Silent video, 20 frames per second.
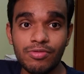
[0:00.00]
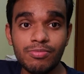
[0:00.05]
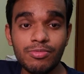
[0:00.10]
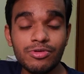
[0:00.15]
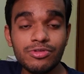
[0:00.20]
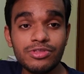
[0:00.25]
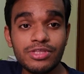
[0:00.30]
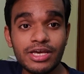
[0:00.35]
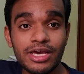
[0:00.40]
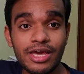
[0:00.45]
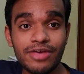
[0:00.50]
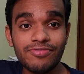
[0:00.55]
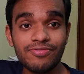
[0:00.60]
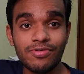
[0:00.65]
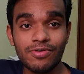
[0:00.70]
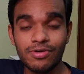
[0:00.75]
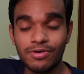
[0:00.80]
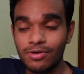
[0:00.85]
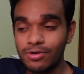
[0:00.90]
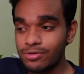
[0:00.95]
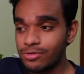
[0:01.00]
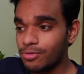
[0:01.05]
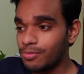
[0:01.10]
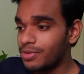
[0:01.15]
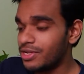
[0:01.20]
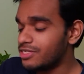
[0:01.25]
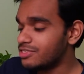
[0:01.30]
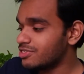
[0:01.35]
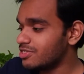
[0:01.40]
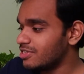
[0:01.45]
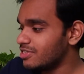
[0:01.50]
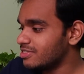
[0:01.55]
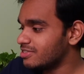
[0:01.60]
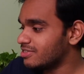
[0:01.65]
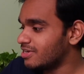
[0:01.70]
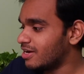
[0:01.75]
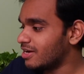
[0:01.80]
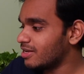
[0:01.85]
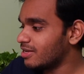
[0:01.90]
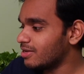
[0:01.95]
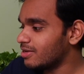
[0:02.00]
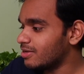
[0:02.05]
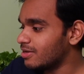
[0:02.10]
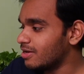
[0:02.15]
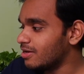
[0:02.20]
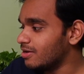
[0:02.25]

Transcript: one more thing I forgot to mention is that